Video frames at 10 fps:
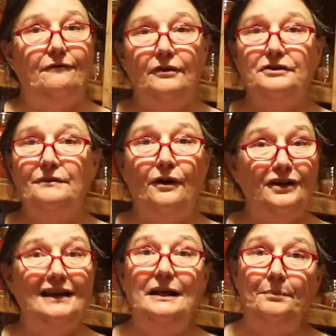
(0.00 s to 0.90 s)
First of all,
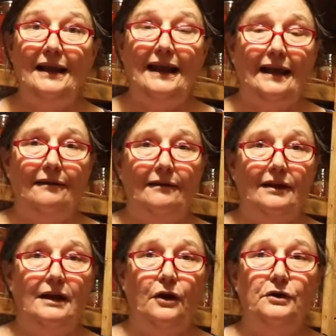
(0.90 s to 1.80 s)
you need a plan.
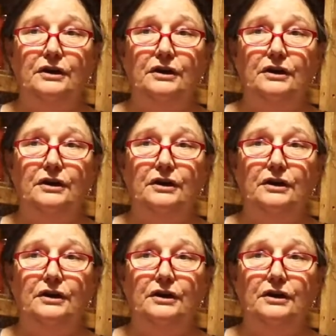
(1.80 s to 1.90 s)
You know,